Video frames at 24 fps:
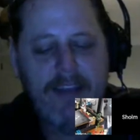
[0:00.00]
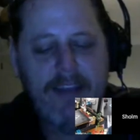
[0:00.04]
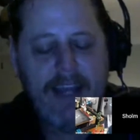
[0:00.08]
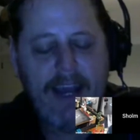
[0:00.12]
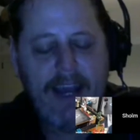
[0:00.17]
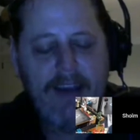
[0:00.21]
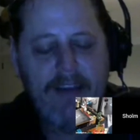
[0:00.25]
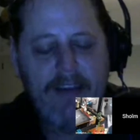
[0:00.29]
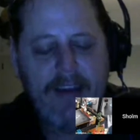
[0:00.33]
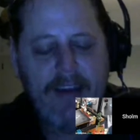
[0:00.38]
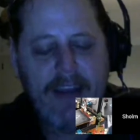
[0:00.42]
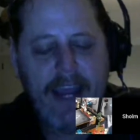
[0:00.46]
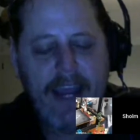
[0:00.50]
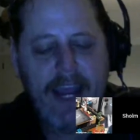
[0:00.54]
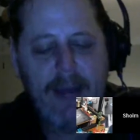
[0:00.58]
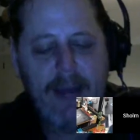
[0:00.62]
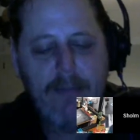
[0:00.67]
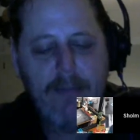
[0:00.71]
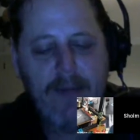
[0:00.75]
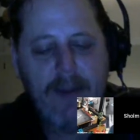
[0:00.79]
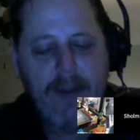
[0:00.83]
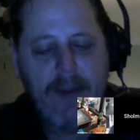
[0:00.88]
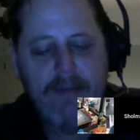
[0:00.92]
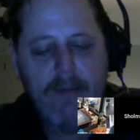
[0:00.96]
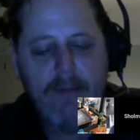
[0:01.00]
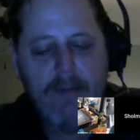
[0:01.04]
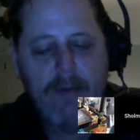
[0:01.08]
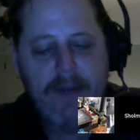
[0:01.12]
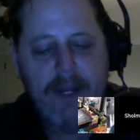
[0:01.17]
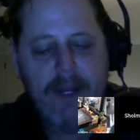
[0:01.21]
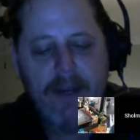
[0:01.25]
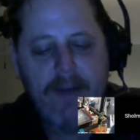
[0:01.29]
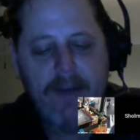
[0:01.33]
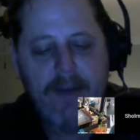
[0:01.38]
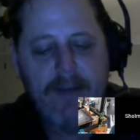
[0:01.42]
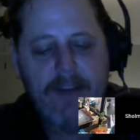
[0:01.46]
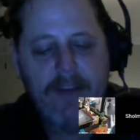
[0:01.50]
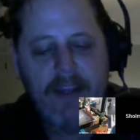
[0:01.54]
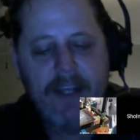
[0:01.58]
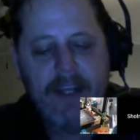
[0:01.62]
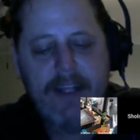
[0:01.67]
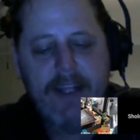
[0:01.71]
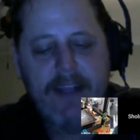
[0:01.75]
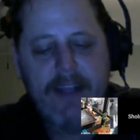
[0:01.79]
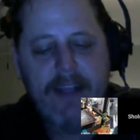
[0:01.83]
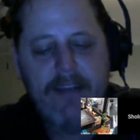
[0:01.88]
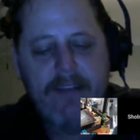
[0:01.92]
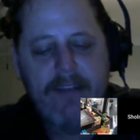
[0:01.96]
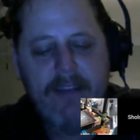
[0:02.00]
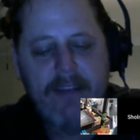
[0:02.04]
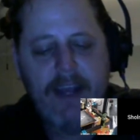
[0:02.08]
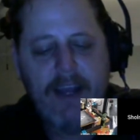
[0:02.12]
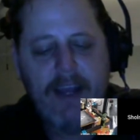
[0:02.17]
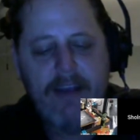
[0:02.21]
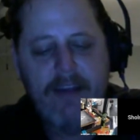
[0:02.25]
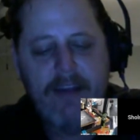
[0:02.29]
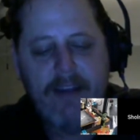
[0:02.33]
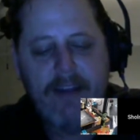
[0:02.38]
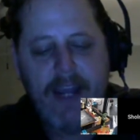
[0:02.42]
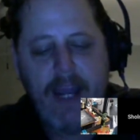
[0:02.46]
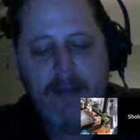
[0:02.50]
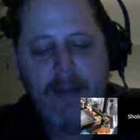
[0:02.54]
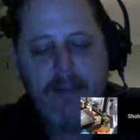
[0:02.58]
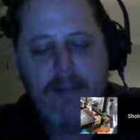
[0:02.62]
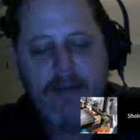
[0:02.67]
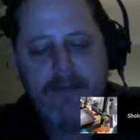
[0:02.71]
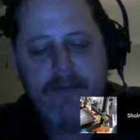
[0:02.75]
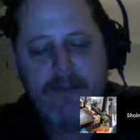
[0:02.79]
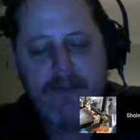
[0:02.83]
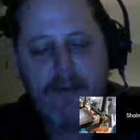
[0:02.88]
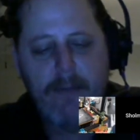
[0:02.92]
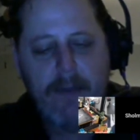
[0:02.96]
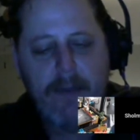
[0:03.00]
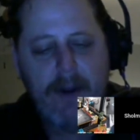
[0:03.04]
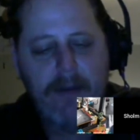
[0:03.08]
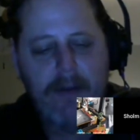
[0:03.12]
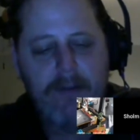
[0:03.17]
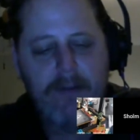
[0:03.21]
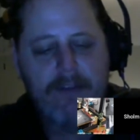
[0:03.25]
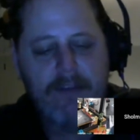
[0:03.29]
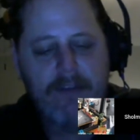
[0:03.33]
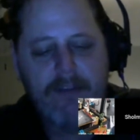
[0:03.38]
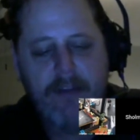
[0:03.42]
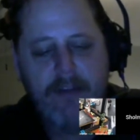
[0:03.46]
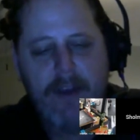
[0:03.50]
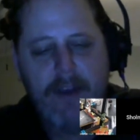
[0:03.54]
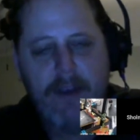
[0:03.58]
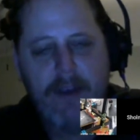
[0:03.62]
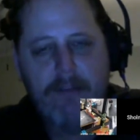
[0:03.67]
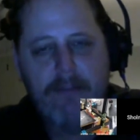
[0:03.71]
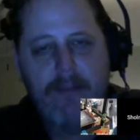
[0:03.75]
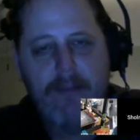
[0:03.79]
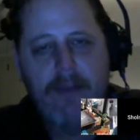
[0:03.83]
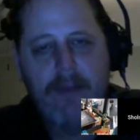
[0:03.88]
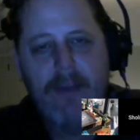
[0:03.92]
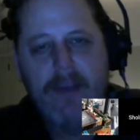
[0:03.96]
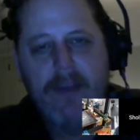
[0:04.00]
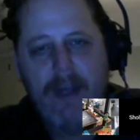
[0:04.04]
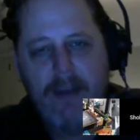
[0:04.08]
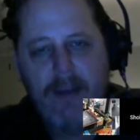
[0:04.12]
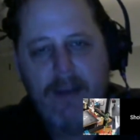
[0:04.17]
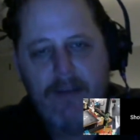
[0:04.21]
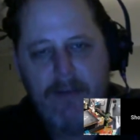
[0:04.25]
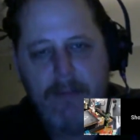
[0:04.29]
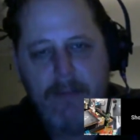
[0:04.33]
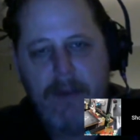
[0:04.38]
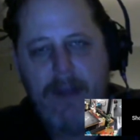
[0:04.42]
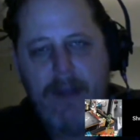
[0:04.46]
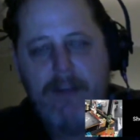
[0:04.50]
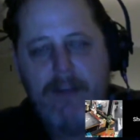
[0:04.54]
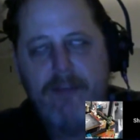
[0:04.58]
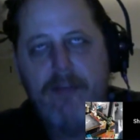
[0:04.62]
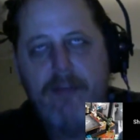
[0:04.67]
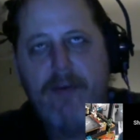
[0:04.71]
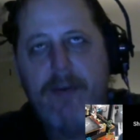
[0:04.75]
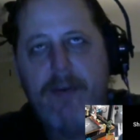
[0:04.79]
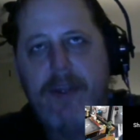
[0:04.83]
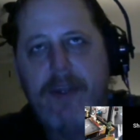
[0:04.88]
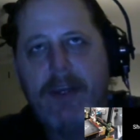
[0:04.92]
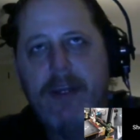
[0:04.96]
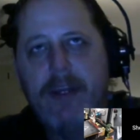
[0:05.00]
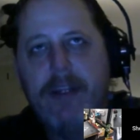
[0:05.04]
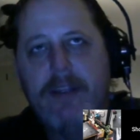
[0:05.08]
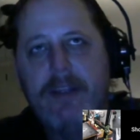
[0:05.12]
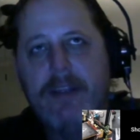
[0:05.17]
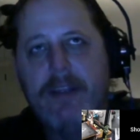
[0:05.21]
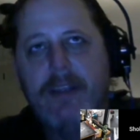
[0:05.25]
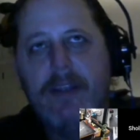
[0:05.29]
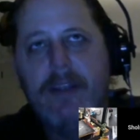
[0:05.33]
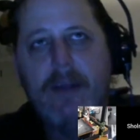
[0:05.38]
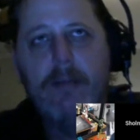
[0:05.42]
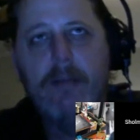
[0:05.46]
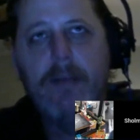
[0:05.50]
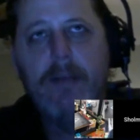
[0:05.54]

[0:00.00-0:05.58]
out your camera. Everyone here, dig out your camera for tomorrow's stream. Everybody join in. That'd be